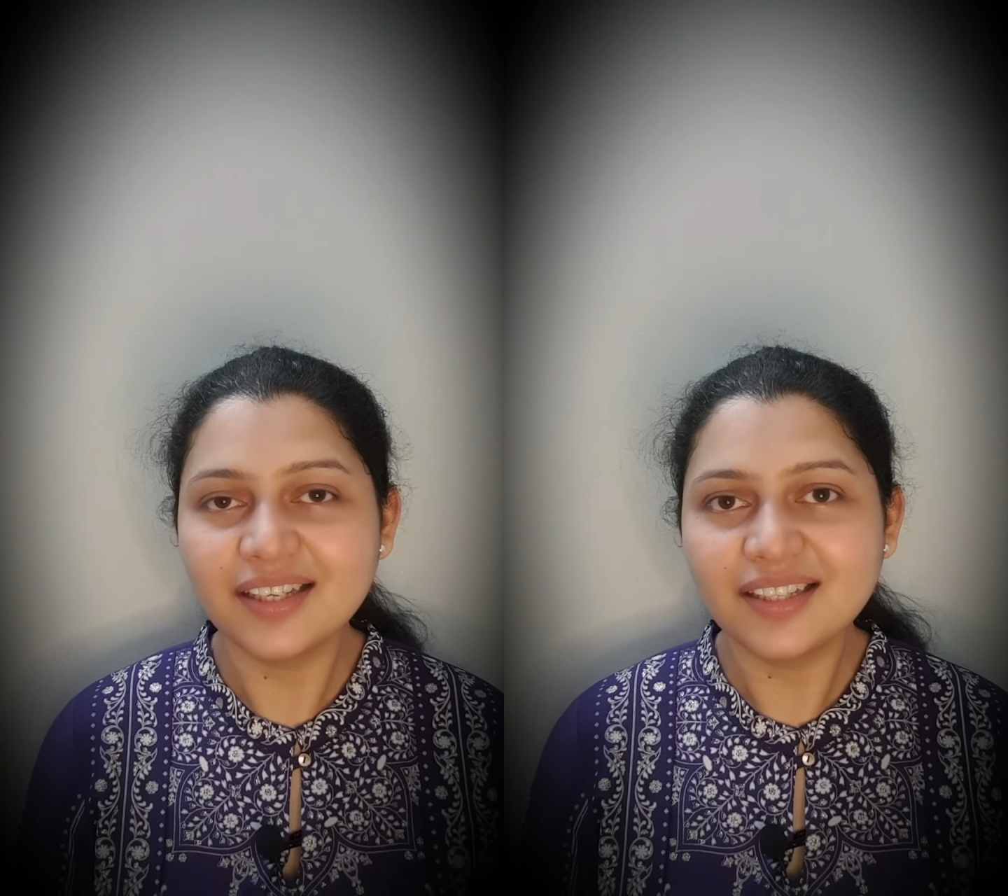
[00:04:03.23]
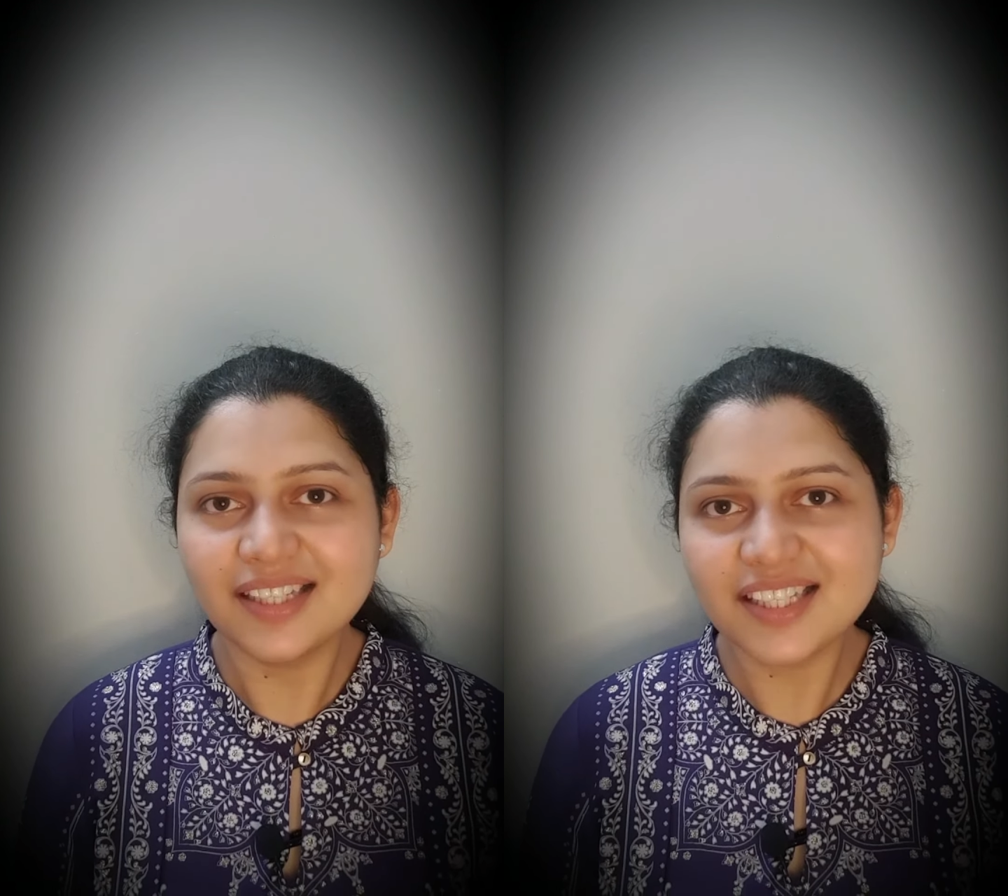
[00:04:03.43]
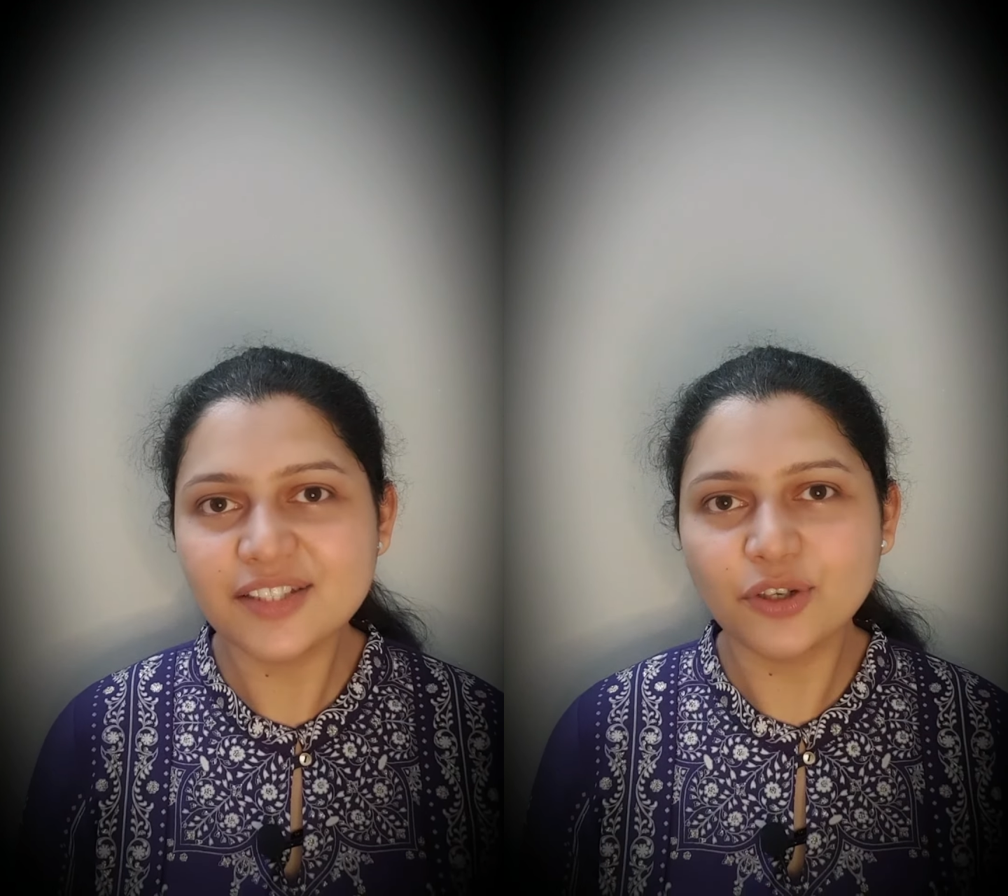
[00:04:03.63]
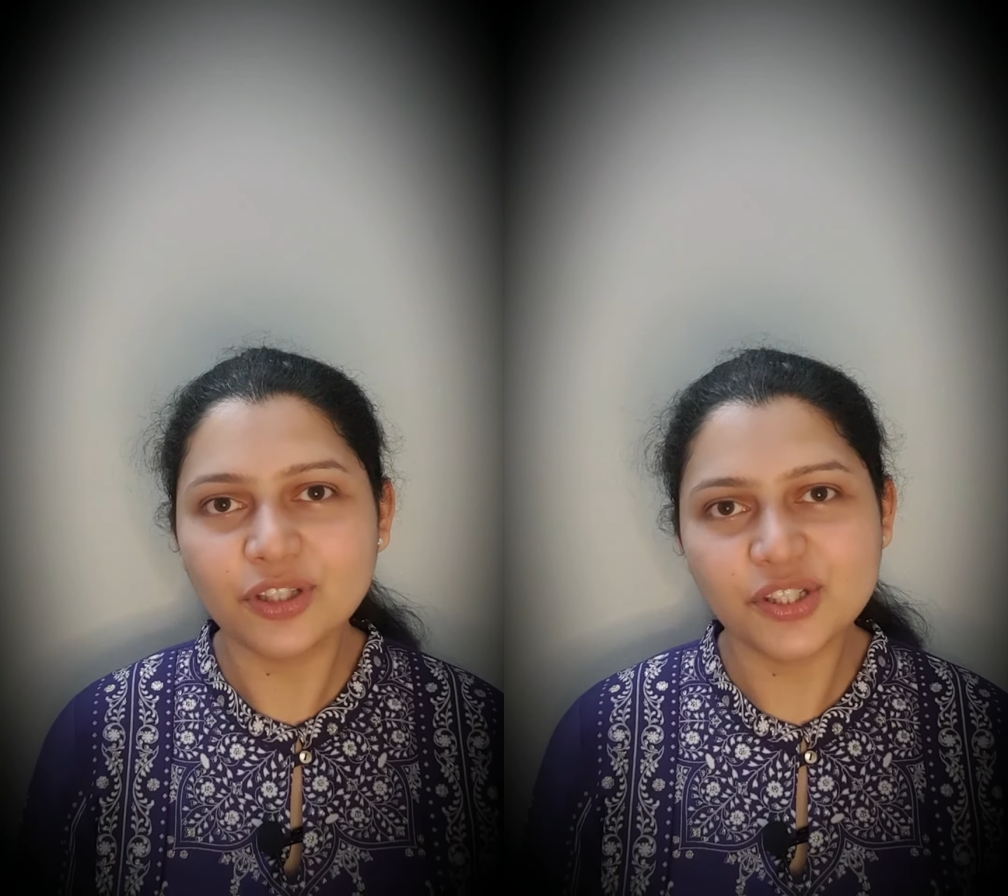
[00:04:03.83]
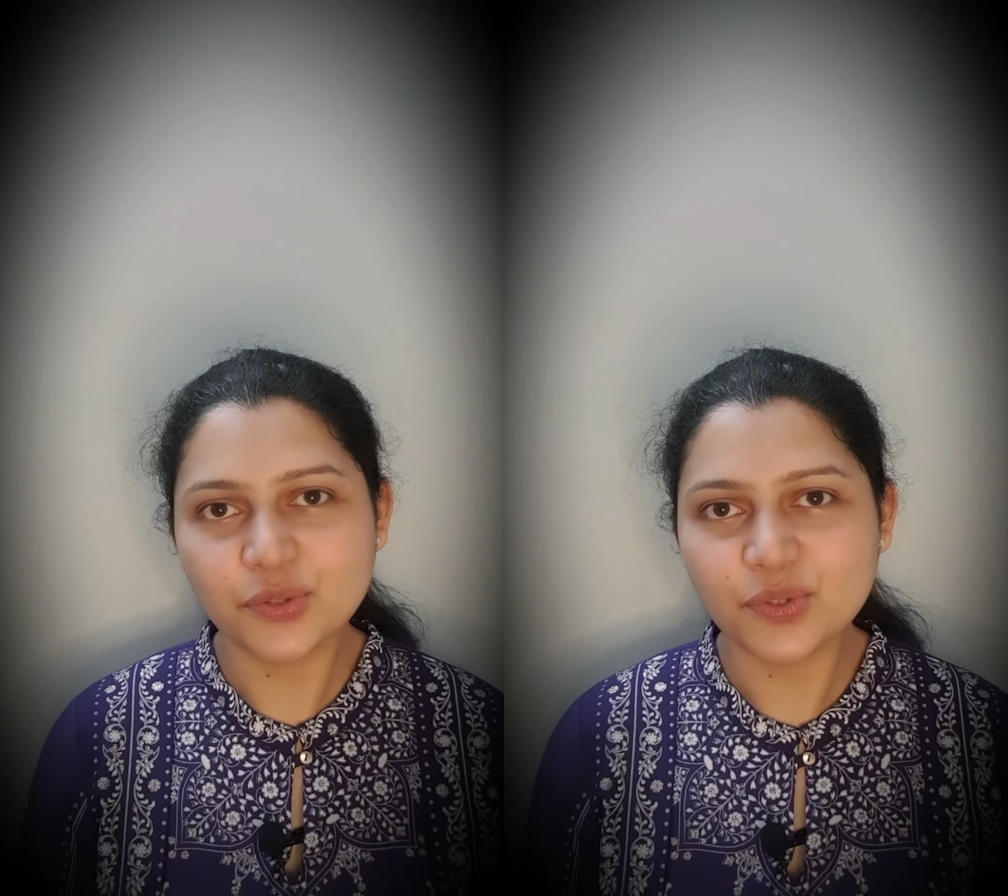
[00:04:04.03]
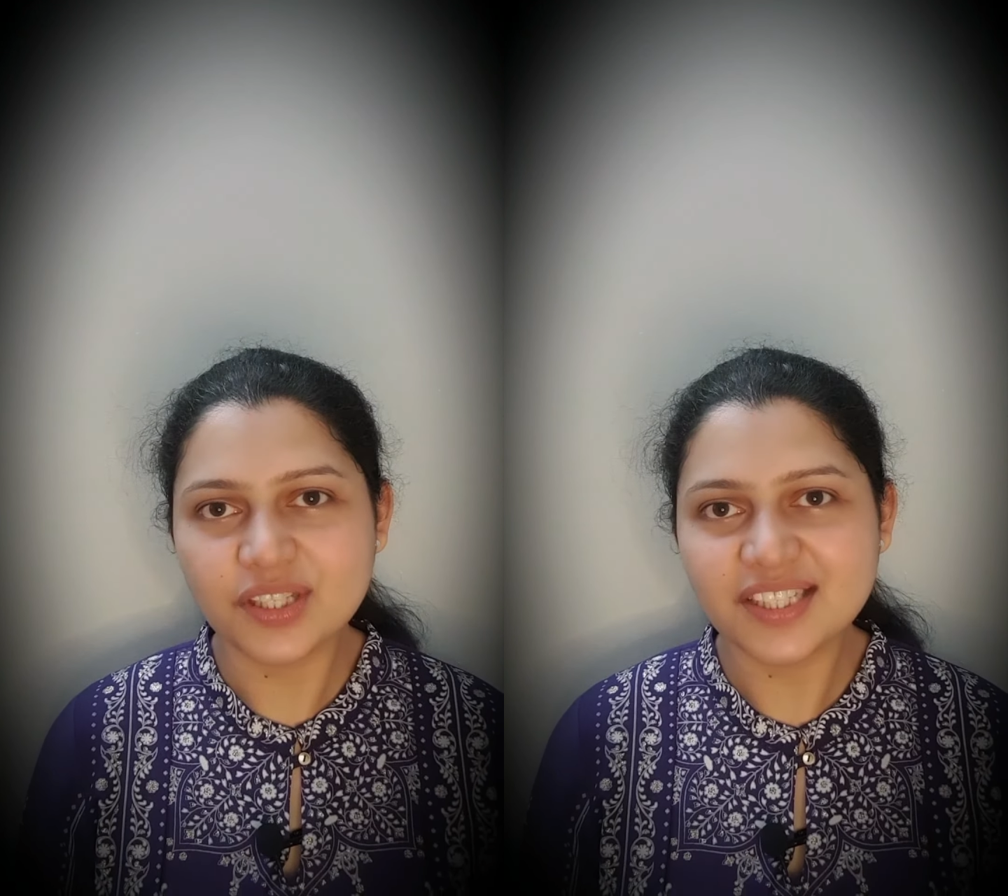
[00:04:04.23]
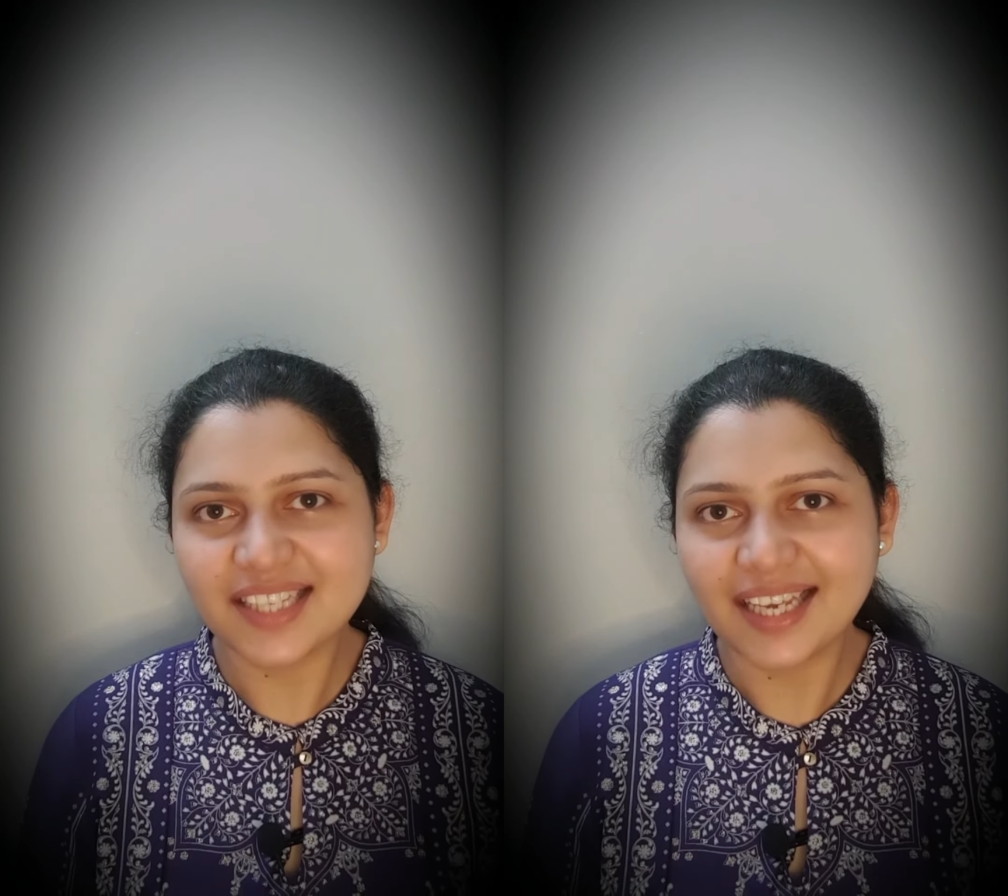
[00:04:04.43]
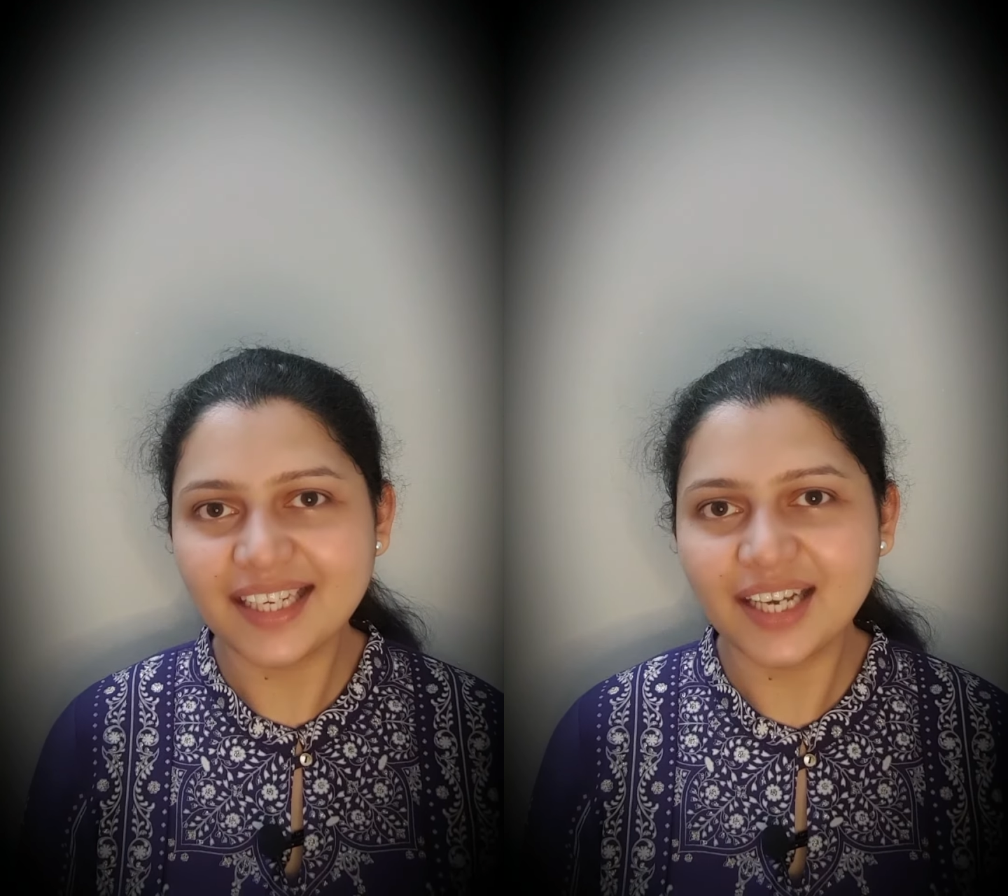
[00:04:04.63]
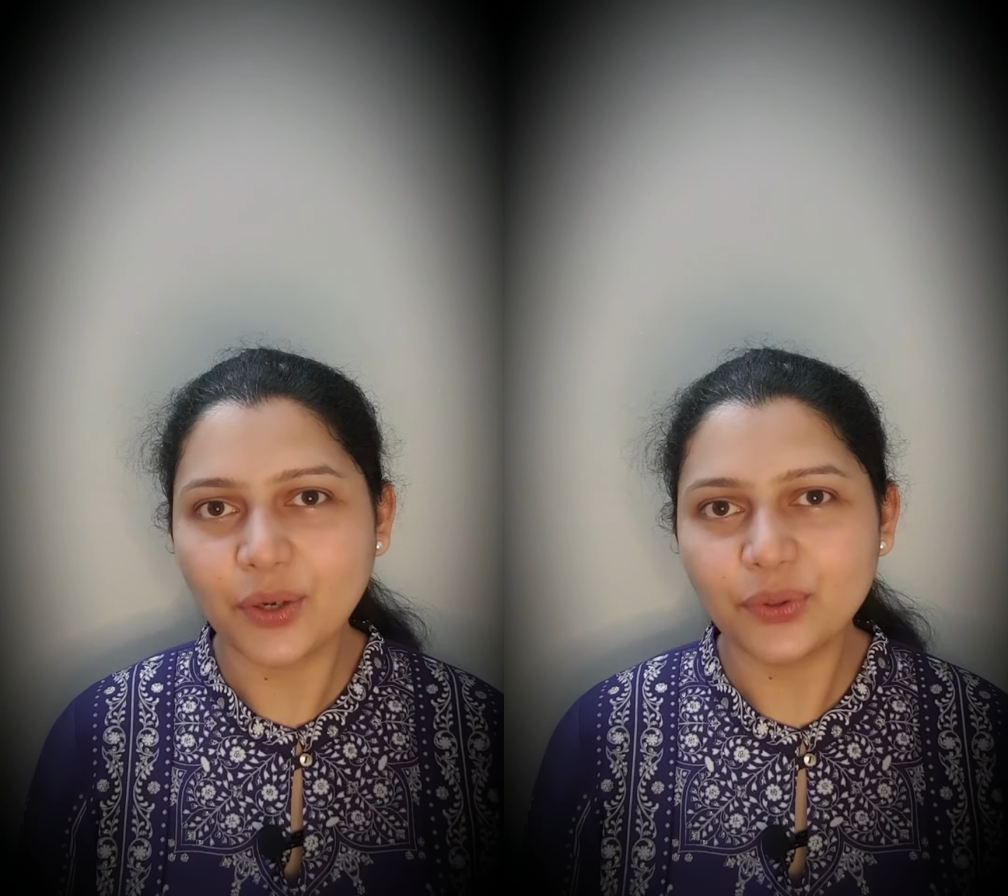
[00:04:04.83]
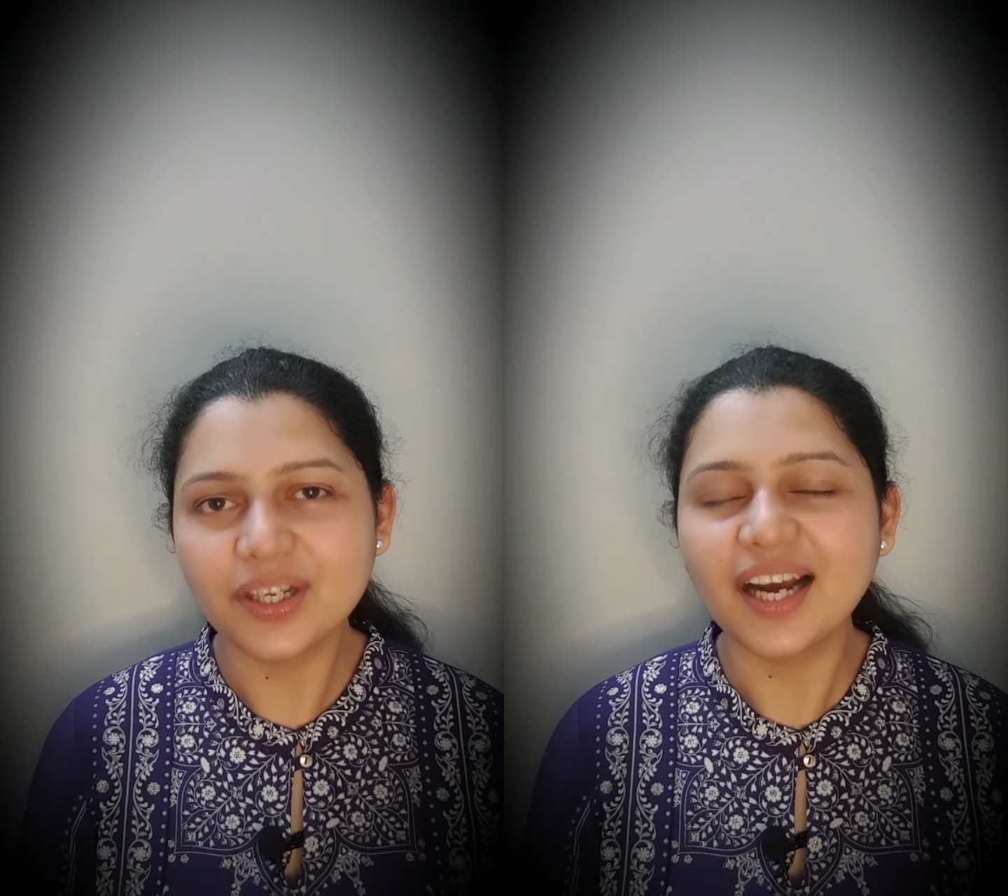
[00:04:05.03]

This is Dr. Susan signing out